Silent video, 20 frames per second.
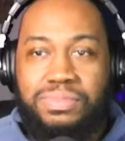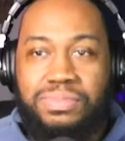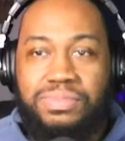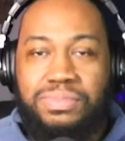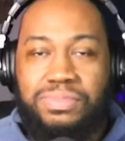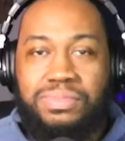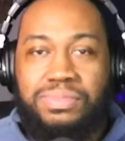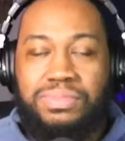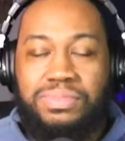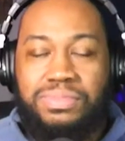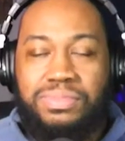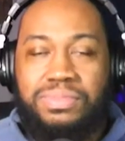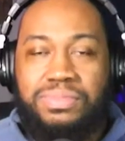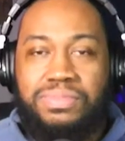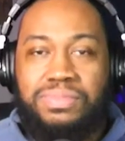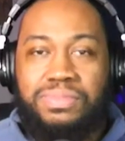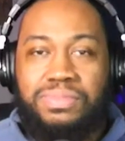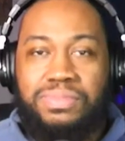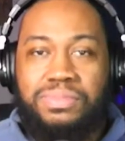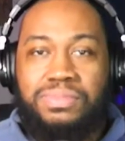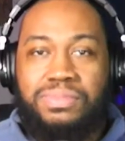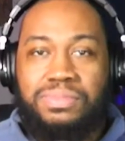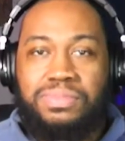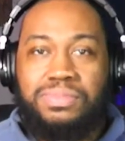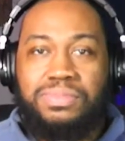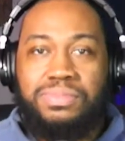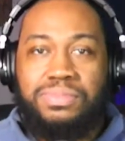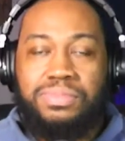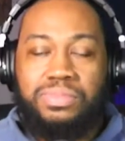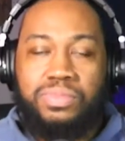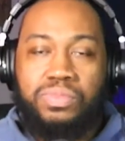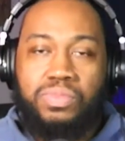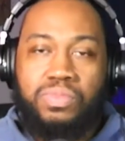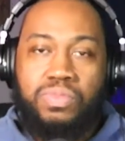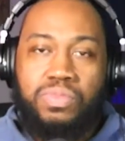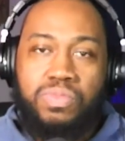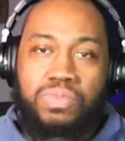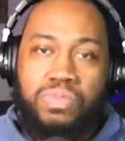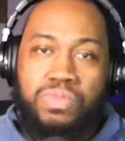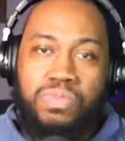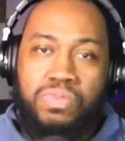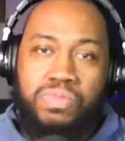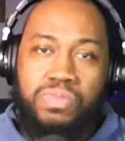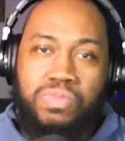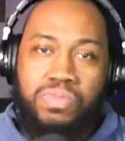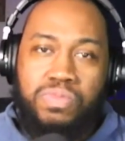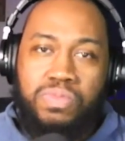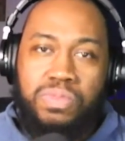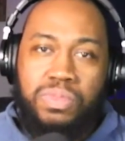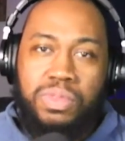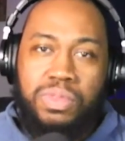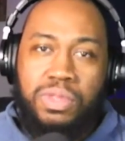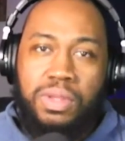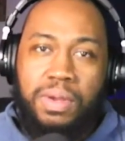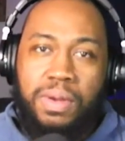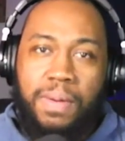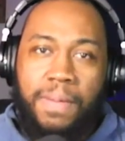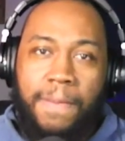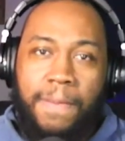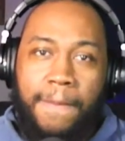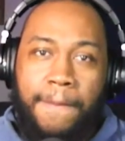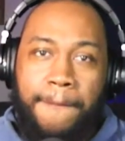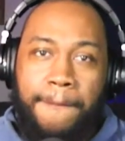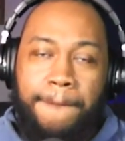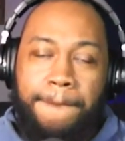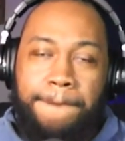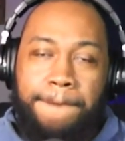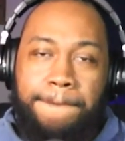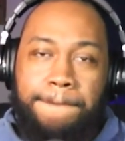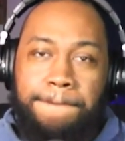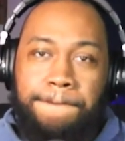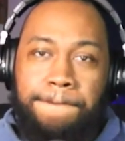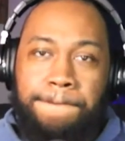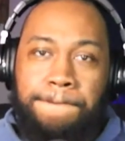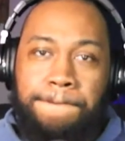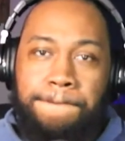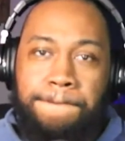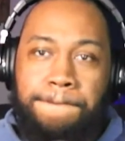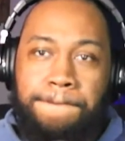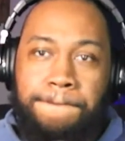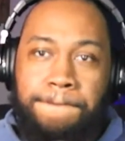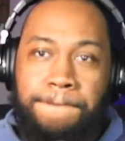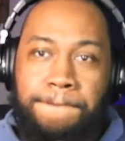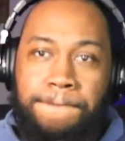This person isn't speaking.